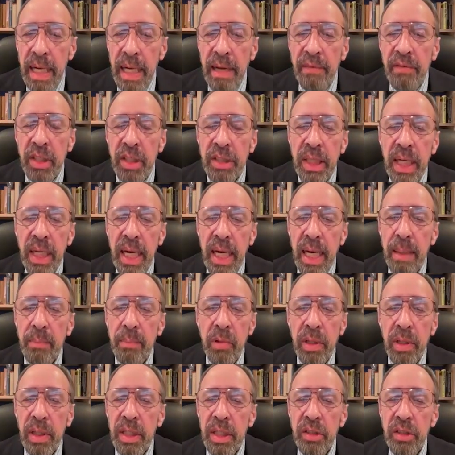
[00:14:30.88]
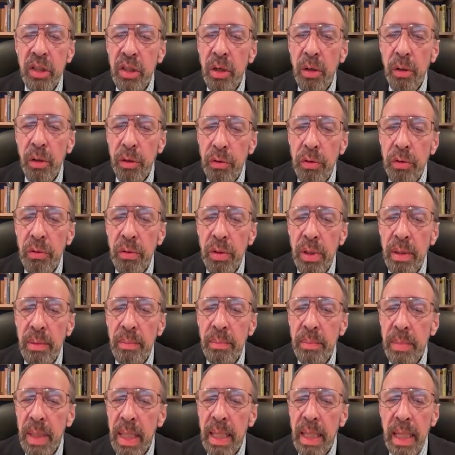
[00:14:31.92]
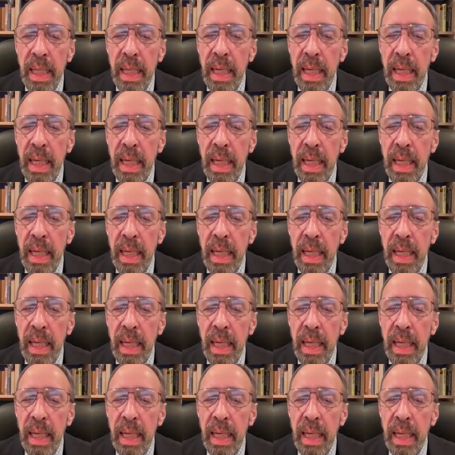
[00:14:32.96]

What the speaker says: not having time really to go through them,